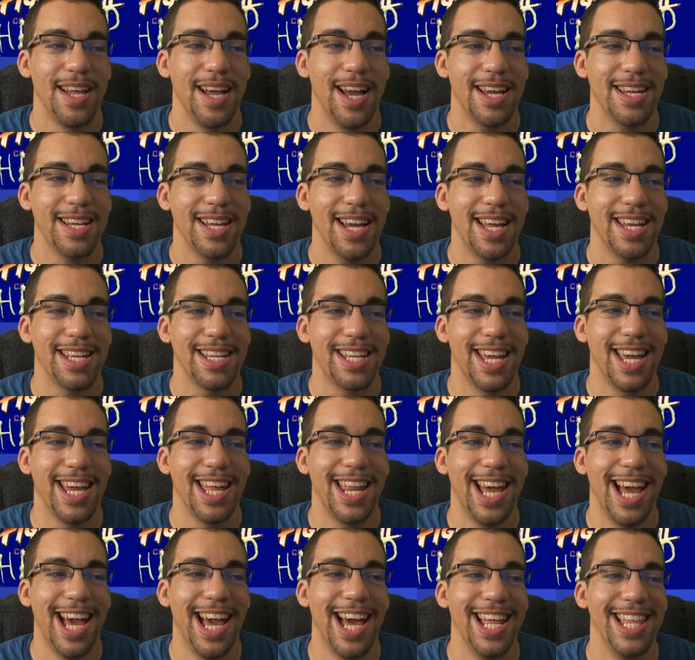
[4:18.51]
I gotta
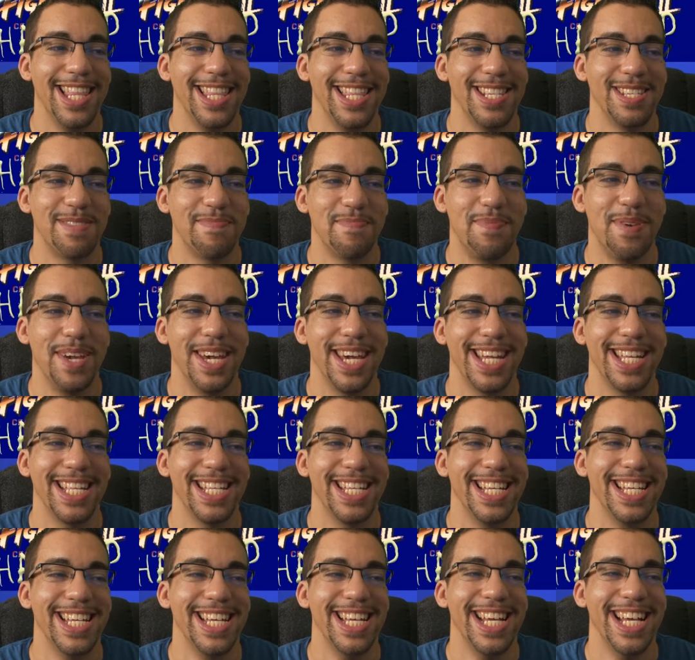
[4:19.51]
get out of this pit.
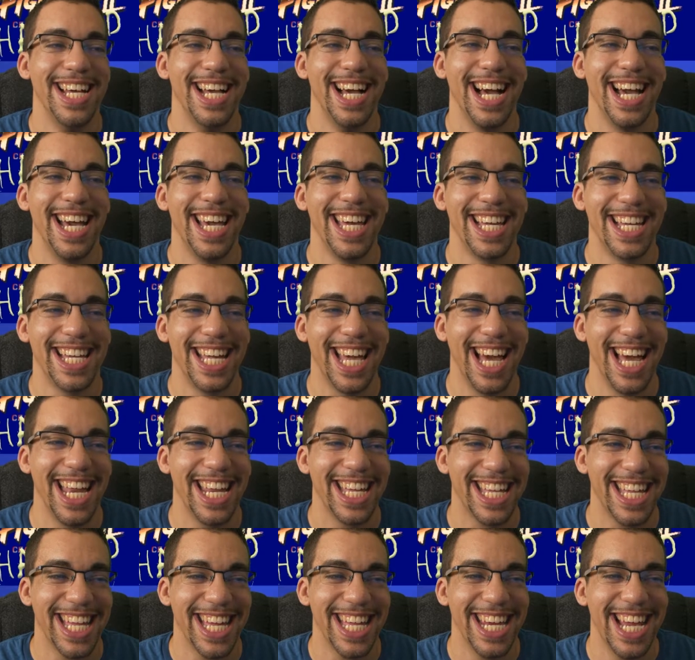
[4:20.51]
I
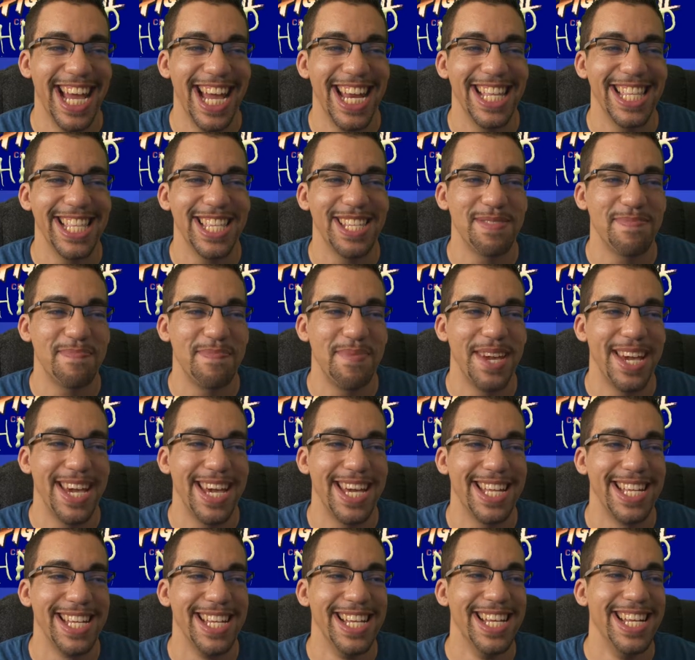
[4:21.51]
gotta get out of this pit.